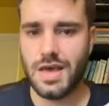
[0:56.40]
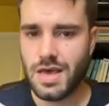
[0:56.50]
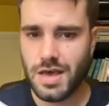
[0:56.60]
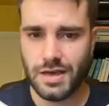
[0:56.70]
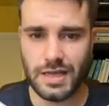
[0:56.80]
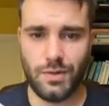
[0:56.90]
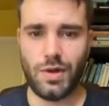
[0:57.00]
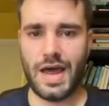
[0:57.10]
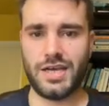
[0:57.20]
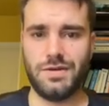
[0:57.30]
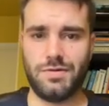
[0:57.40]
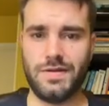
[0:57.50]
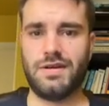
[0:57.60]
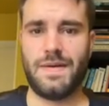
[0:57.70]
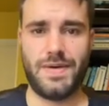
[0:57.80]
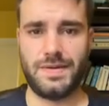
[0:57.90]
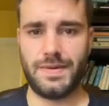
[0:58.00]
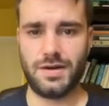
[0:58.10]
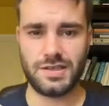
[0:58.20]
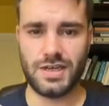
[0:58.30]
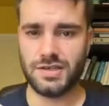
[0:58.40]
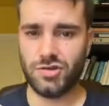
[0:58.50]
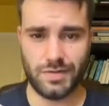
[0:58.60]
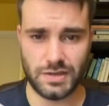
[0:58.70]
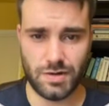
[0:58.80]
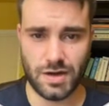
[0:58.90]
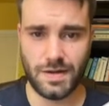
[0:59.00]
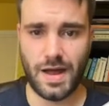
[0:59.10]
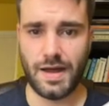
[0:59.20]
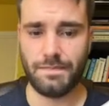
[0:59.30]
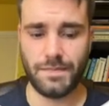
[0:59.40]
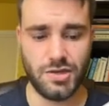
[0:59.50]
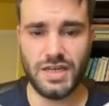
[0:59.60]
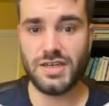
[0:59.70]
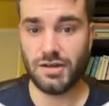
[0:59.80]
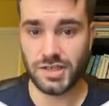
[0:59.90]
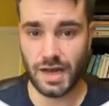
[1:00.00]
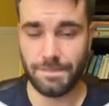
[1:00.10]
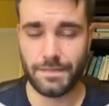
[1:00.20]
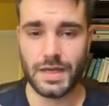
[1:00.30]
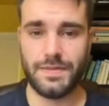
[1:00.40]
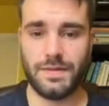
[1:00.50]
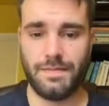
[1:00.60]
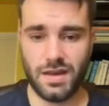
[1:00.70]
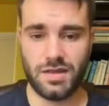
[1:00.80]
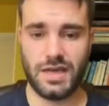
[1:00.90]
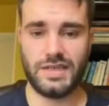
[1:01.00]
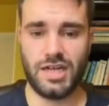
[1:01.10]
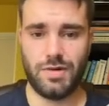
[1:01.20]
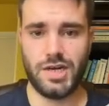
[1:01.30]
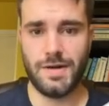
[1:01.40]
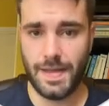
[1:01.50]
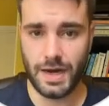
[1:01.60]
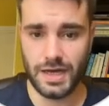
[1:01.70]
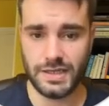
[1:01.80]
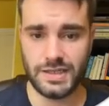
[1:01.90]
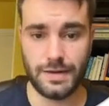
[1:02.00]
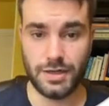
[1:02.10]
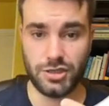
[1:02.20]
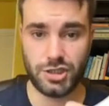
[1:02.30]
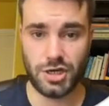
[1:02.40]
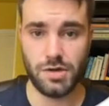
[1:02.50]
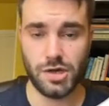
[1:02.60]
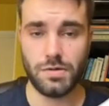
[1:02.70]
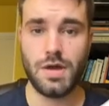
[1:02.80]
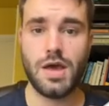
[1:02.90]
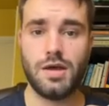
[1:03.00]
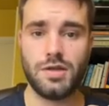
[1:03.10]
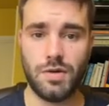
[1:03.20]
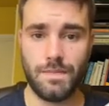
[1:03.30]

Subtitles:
get them all accurate and I'll get better marks. Doesn't always work. You need to know some, but the main thing is how well you analyze, and I'm going to show you the